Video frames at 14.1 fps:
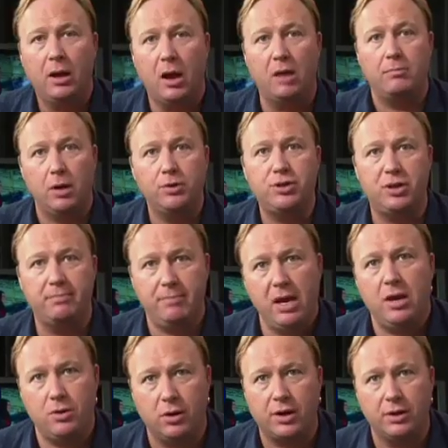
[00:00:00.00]
on most of the
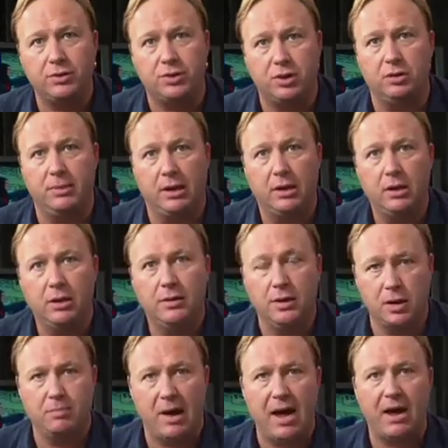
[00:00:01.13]
meat you're consuming that
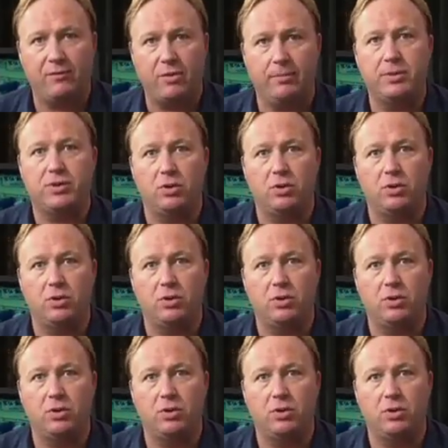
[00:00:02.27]
you're buying from the